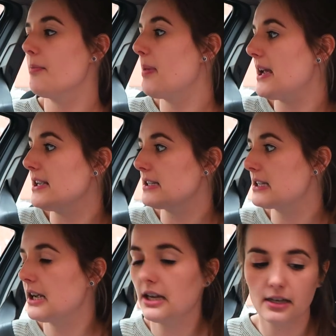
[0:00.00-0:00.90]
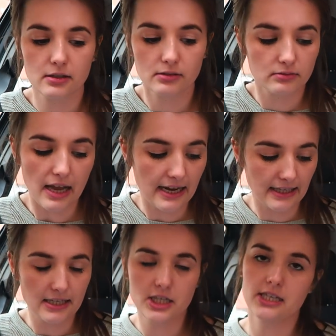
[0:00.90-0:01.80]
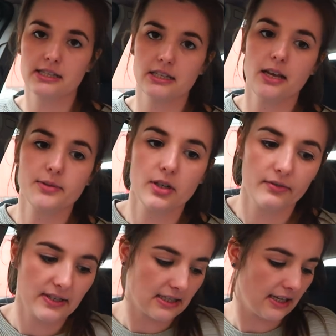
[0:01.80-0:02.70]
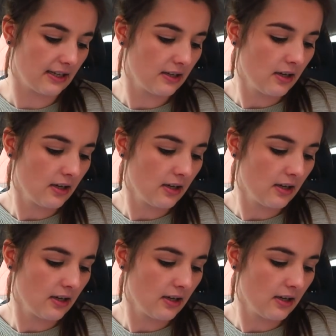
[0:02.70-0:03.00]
Peas, Aggie, she hasn't slept obviously.